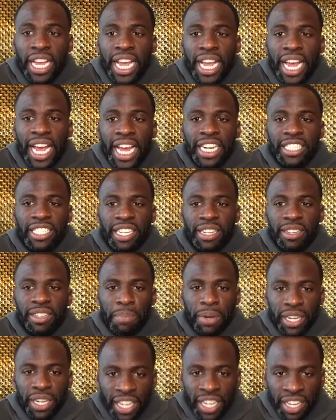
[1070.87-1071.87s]
And it's a
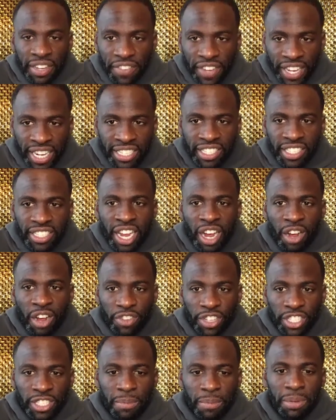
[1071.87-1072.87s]
belief in self.
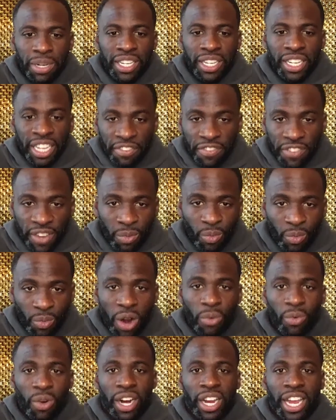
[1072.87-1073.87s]
It's a belief in
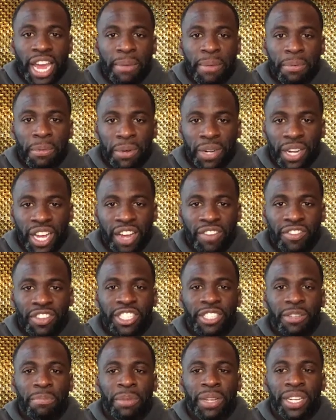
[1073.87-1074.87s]
what we're capable of.
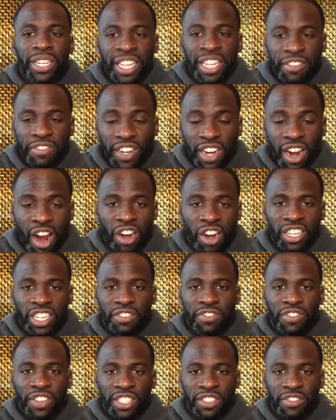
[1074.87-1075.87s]
It's a belief in our
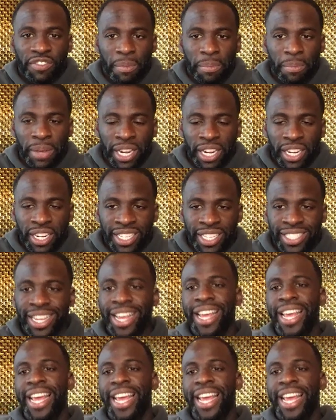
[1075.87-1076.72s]
defensive abilities.